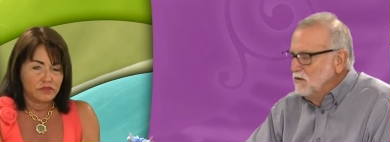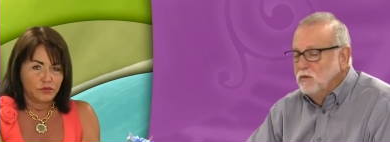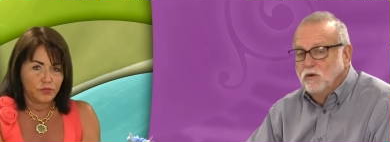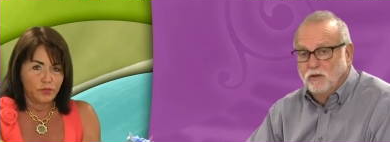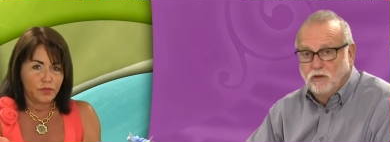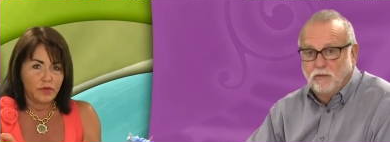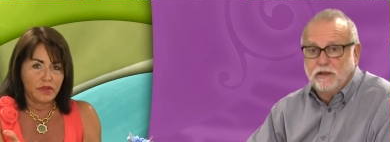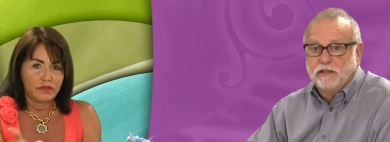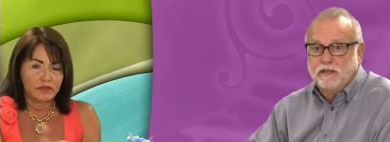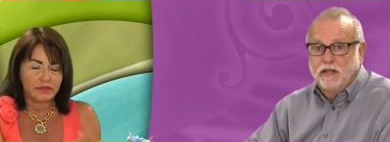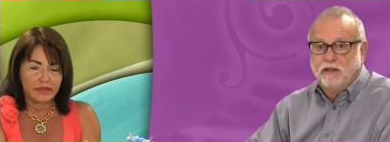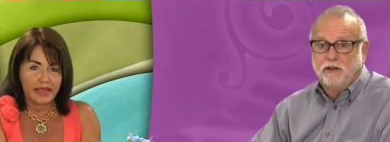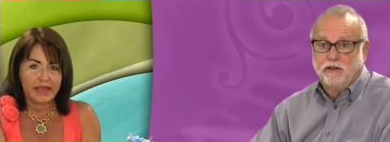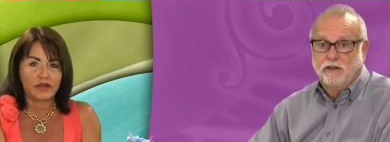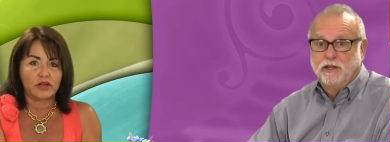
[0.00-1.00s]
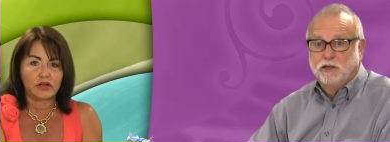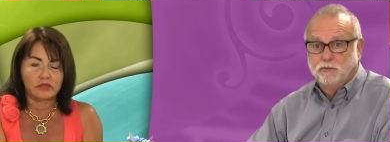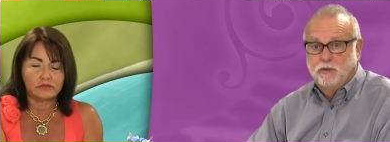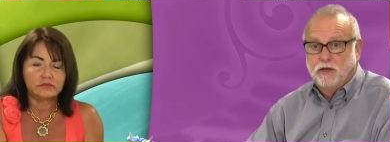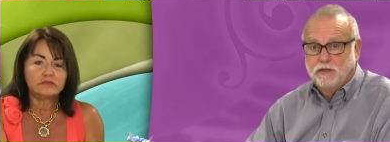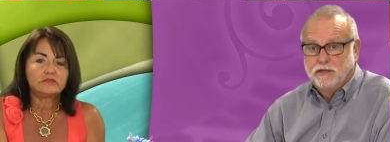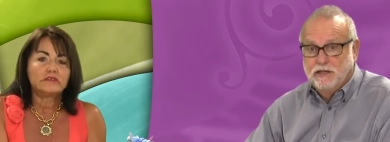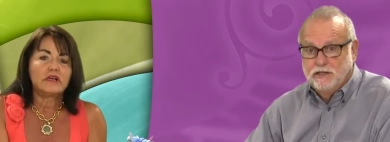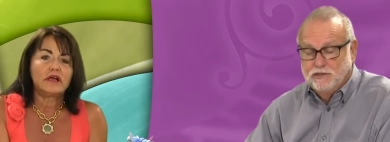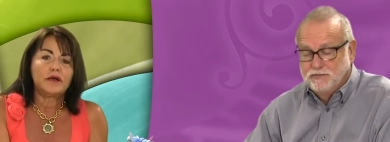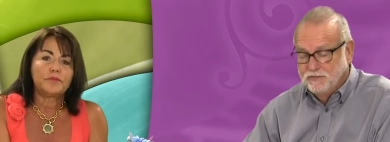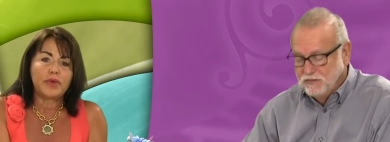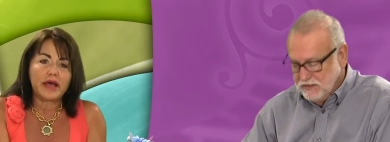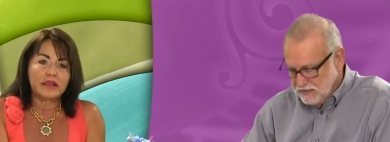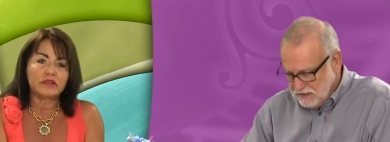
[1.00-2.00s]
Speaker 1: we're going to talk about that later. podcast.
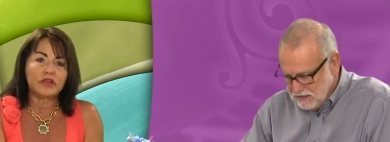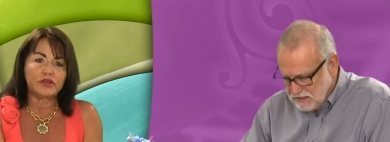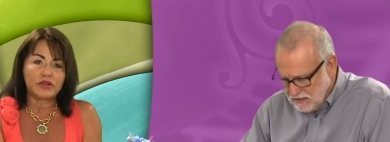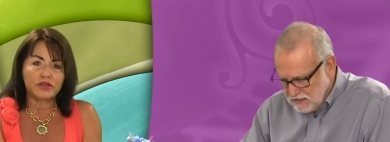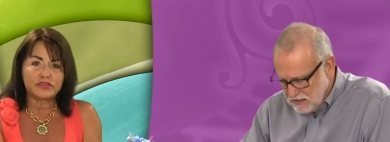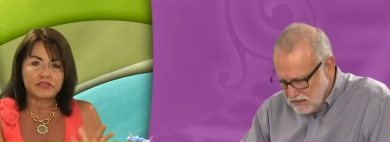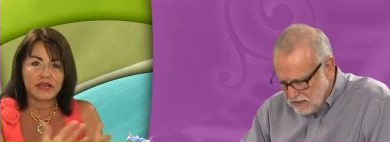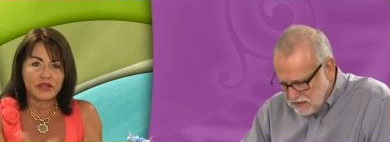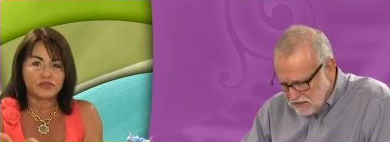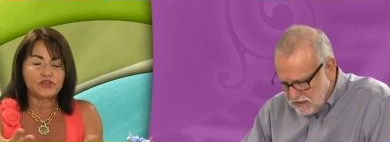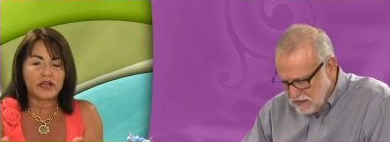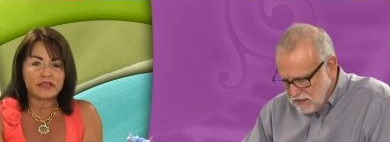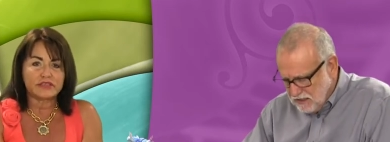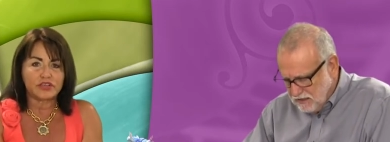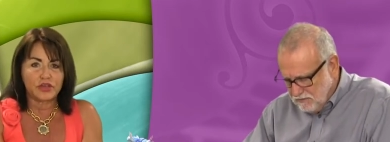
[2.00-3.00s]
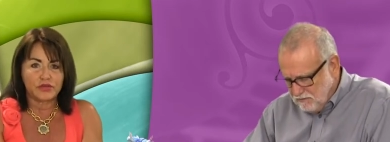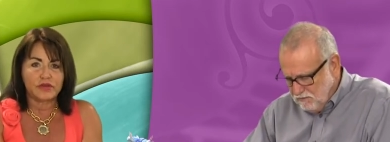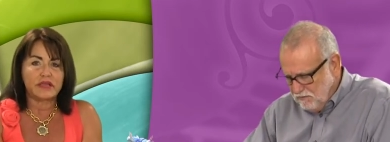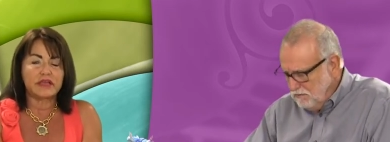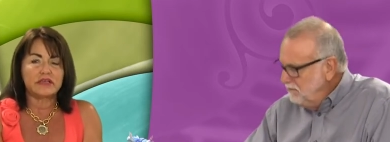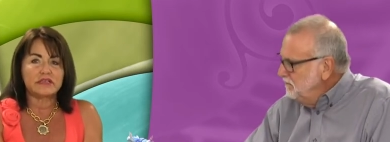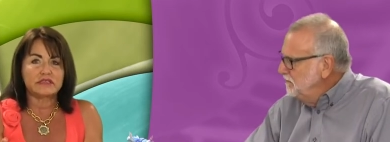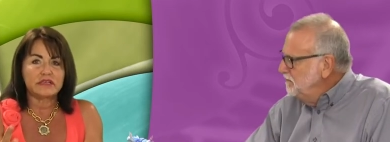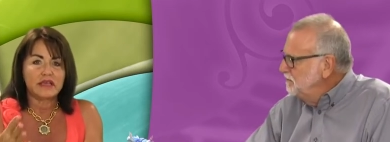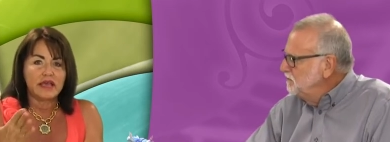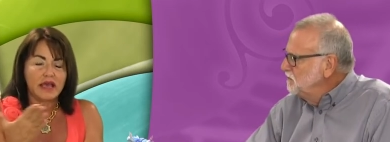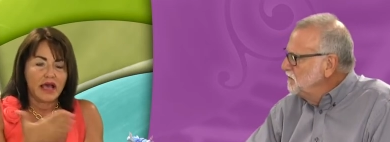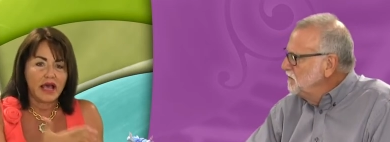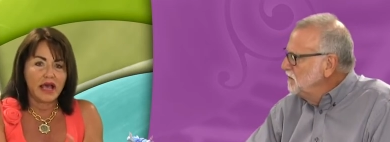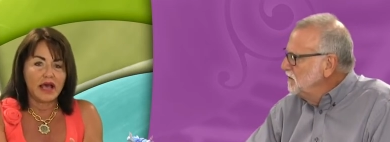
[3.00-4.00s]
Speaker 2: But low dose naltrexone is
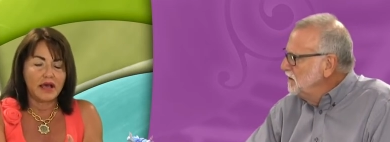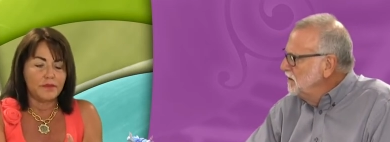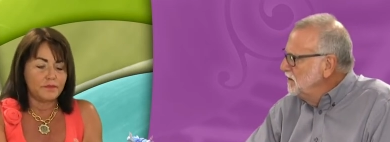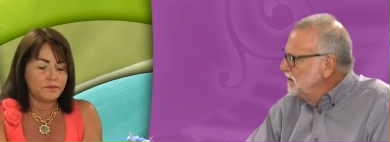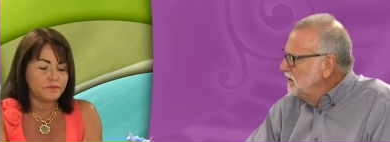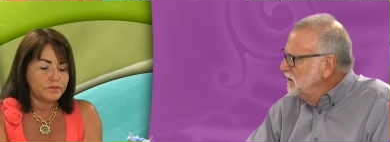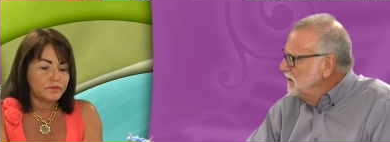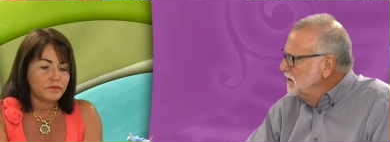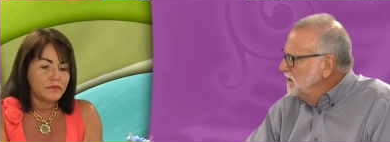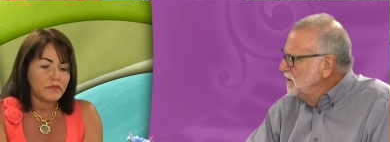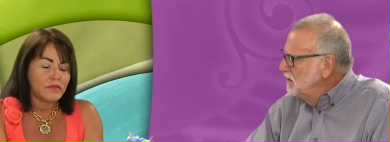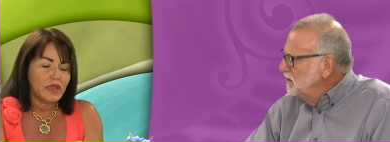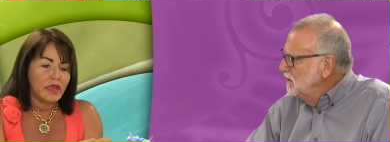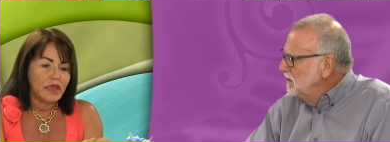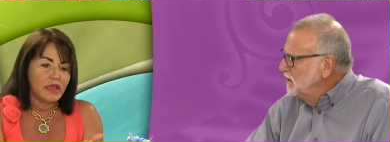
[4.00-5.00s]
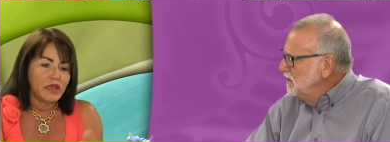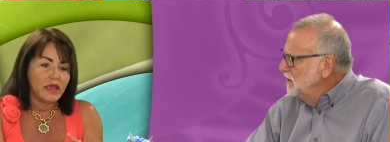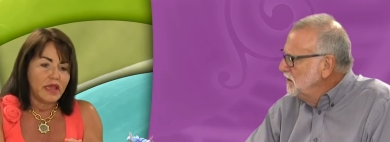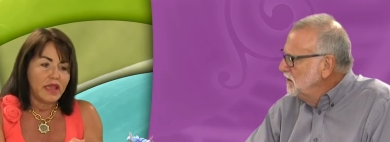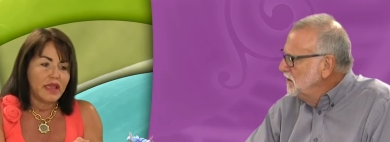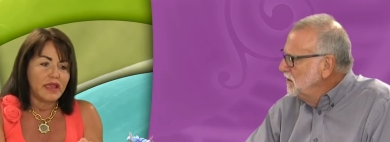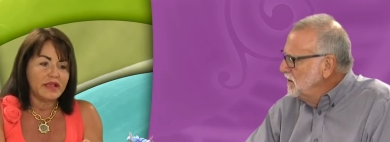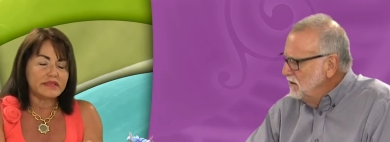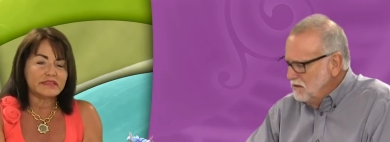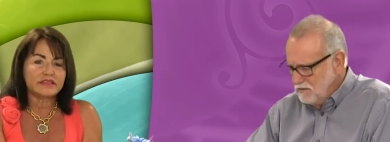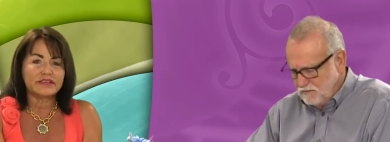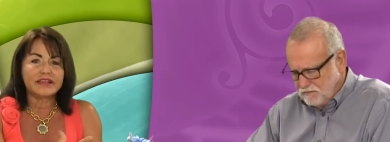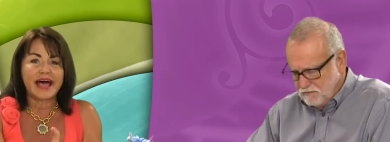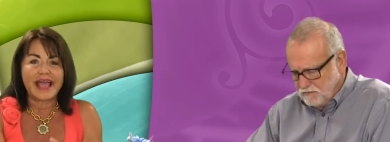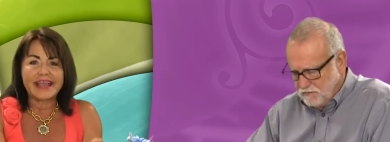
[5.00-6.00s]
um, is
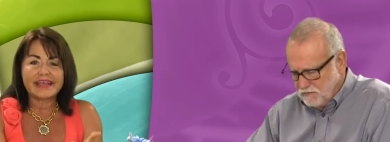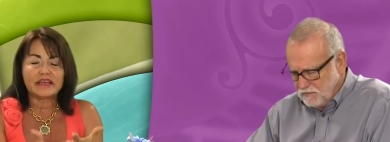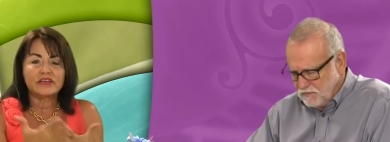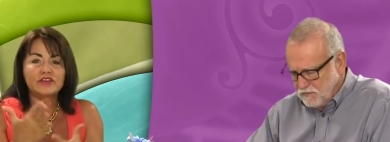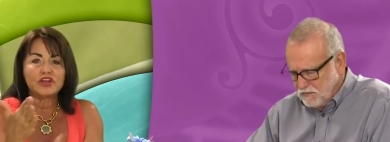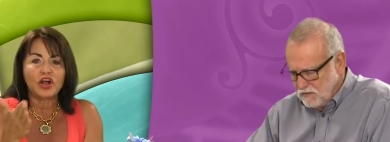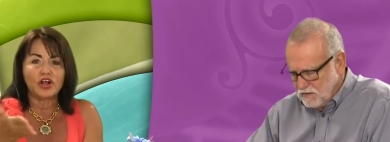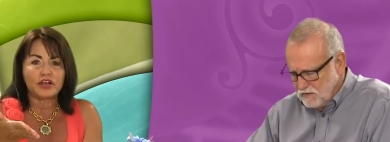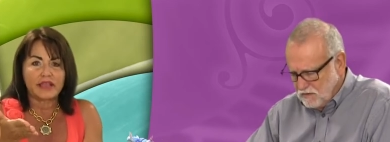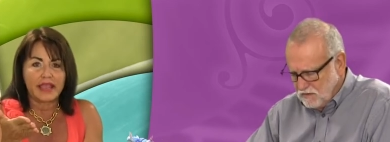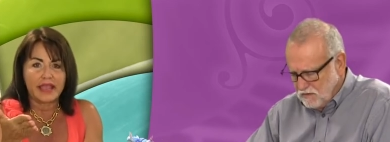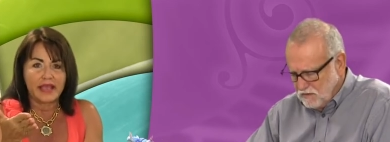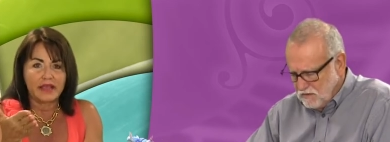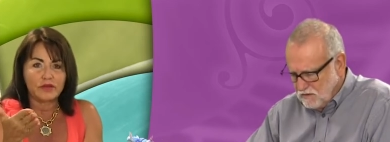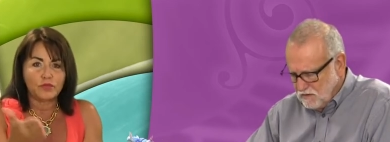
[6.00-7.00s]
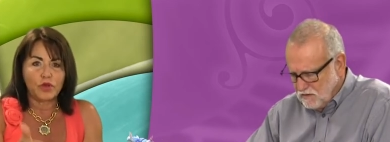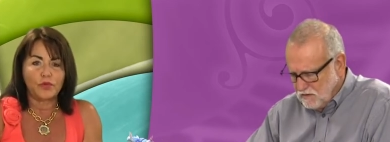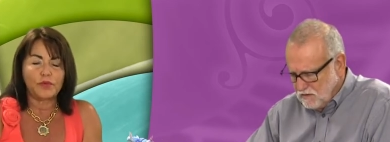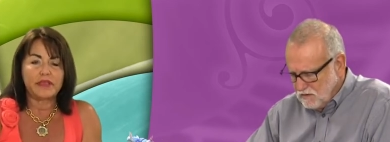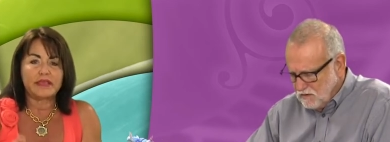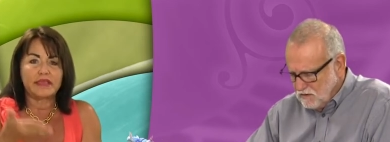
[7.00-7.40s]
like Narcan, what we